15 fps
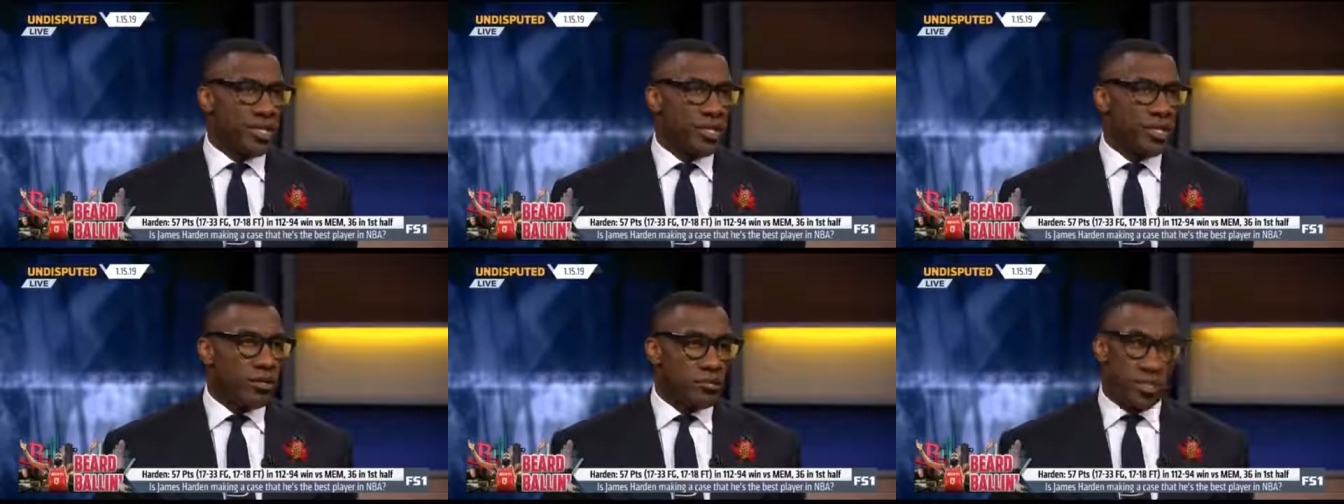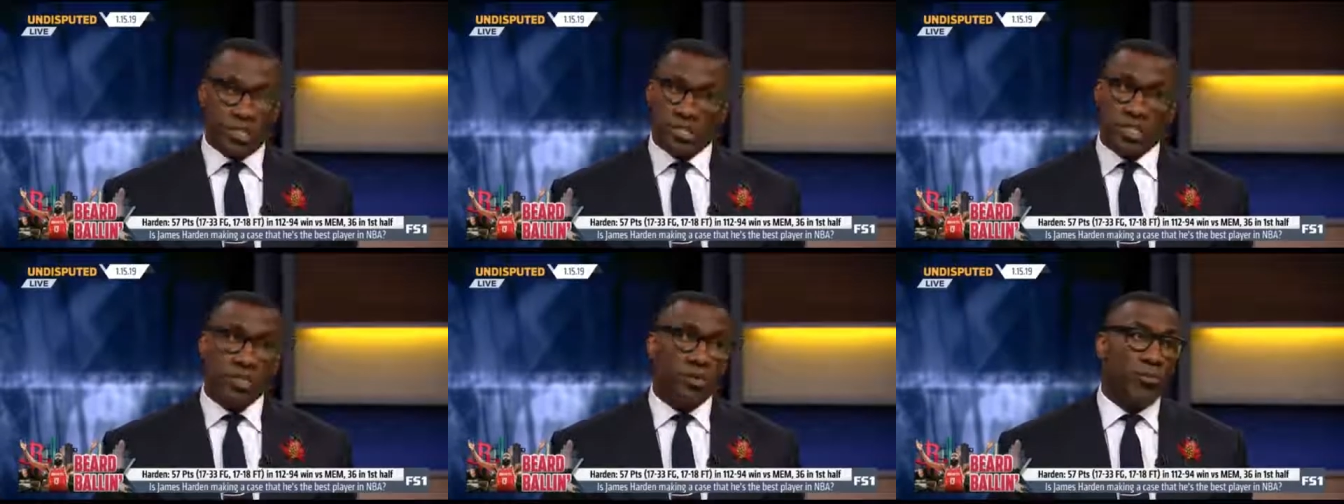
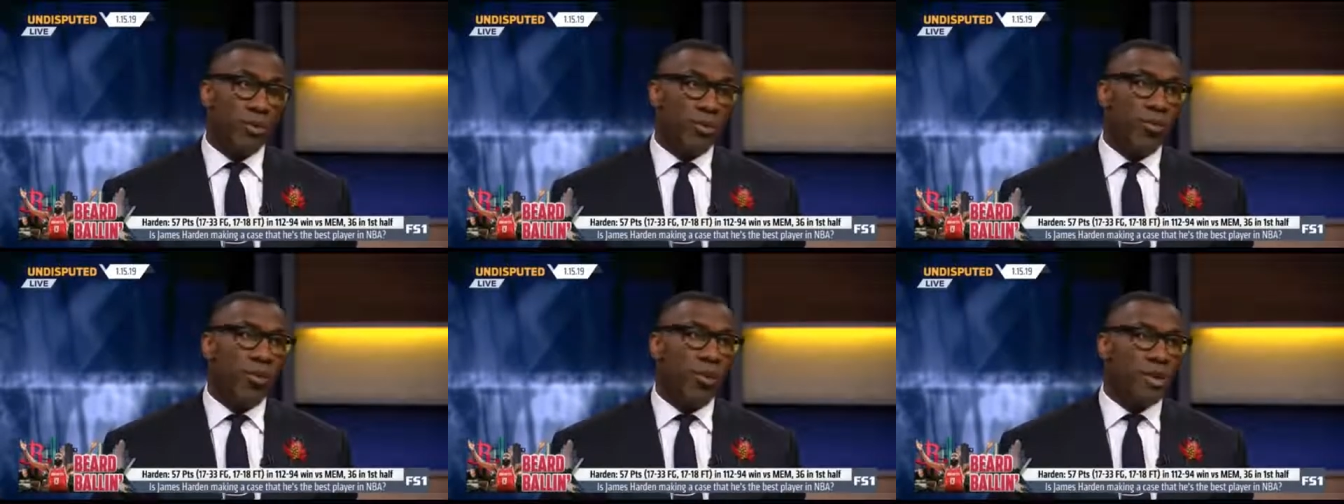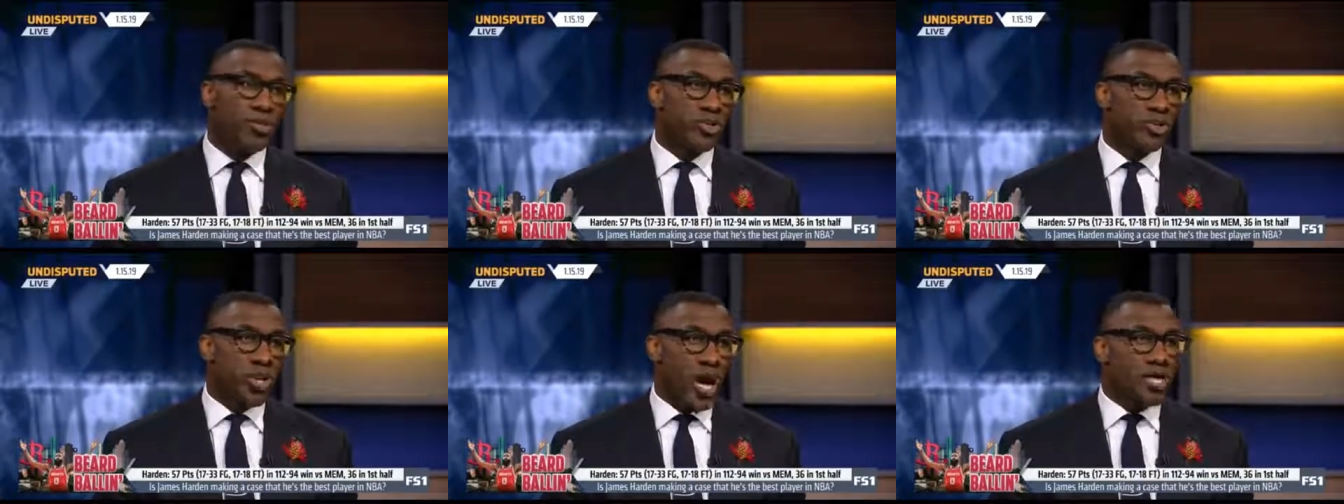because he's going to put up a bunch
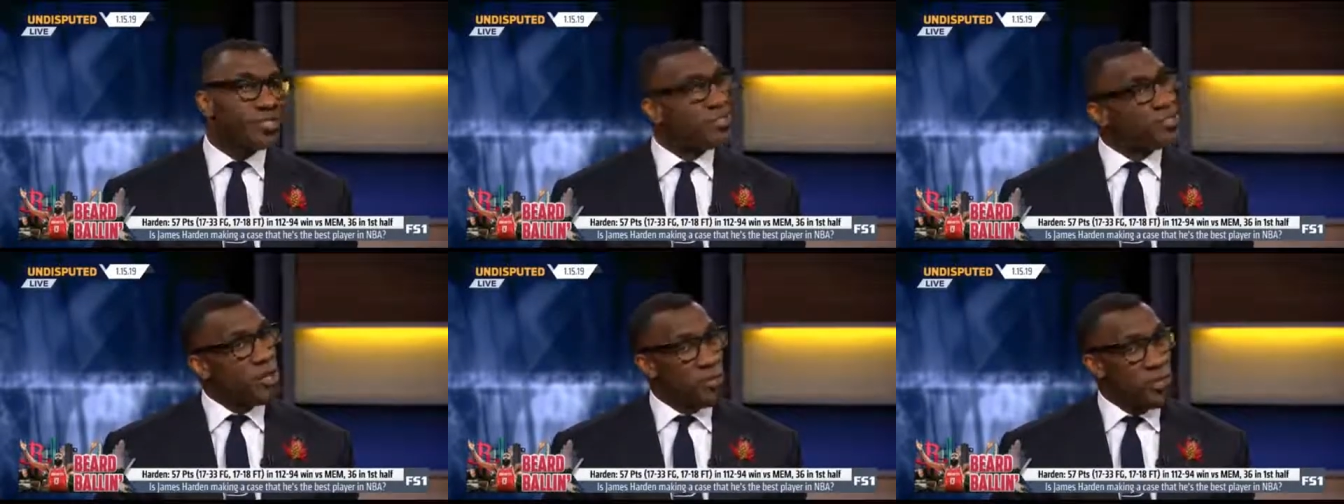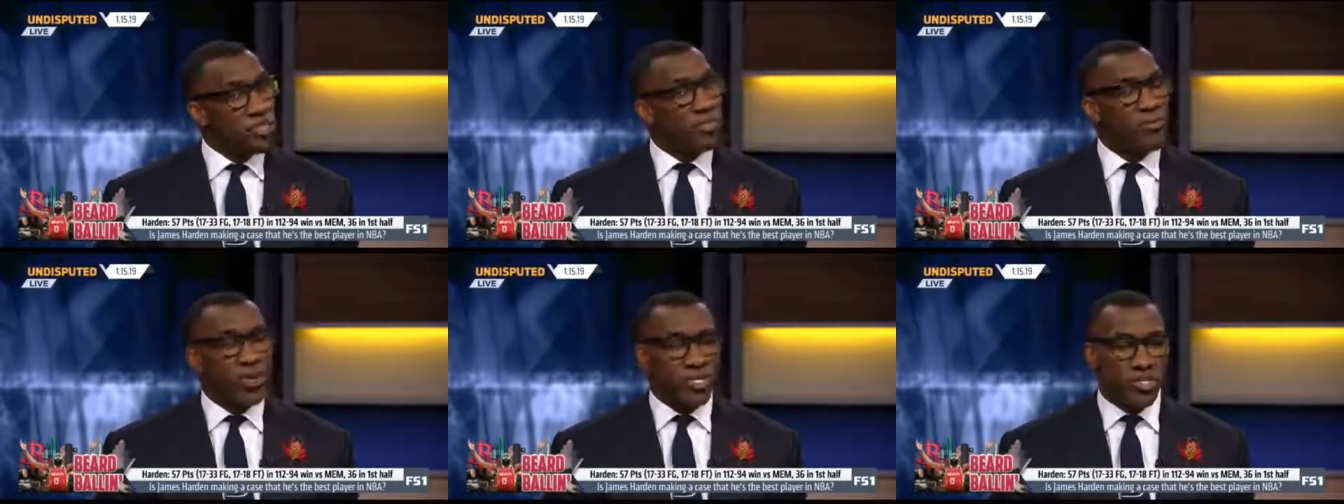of shots. He's going to
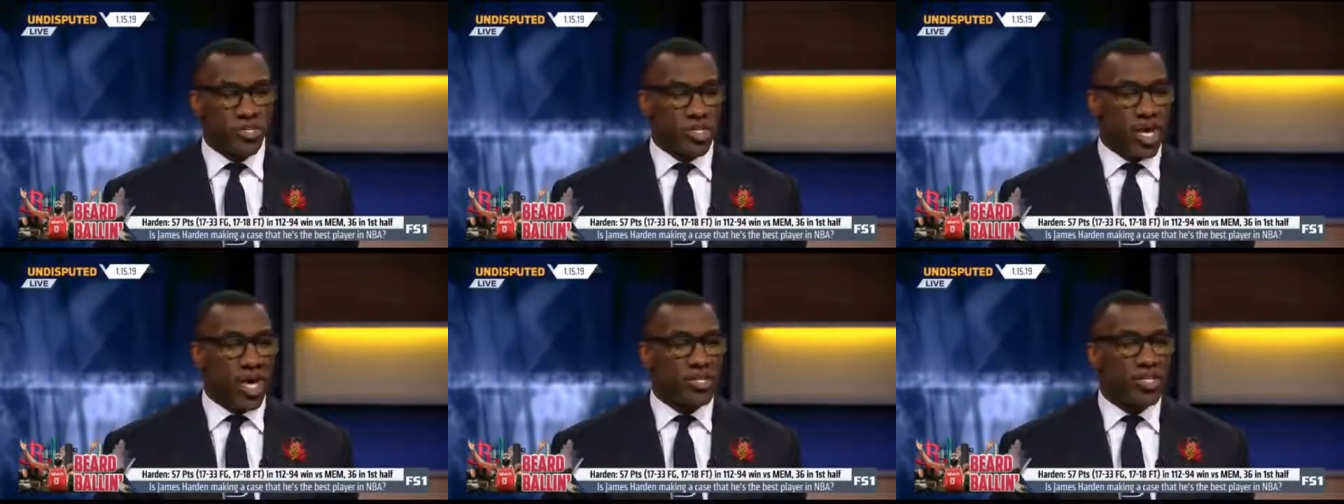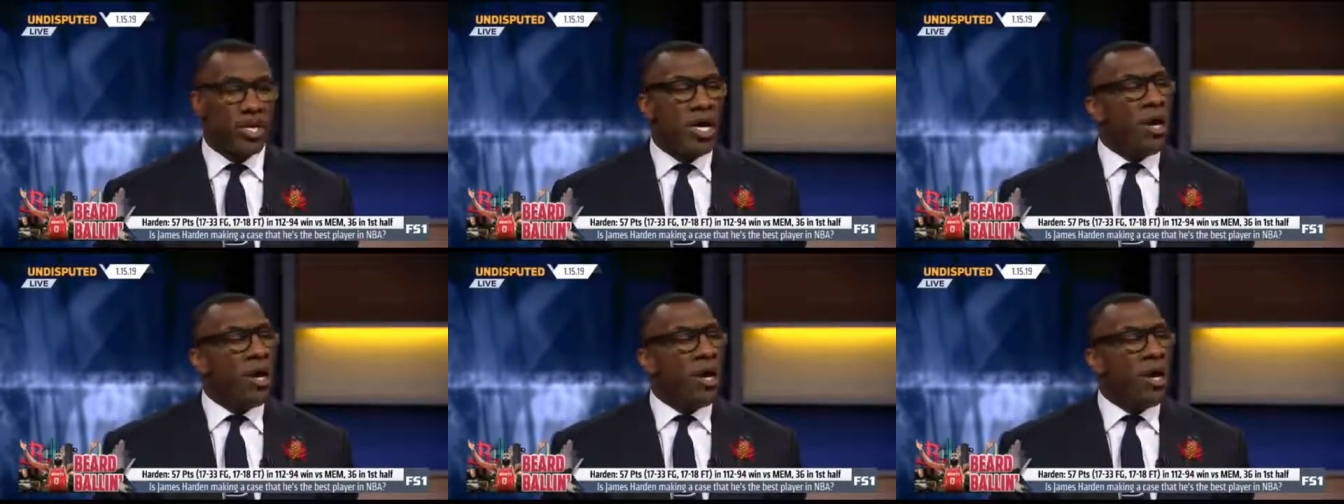miss a bunch of shots.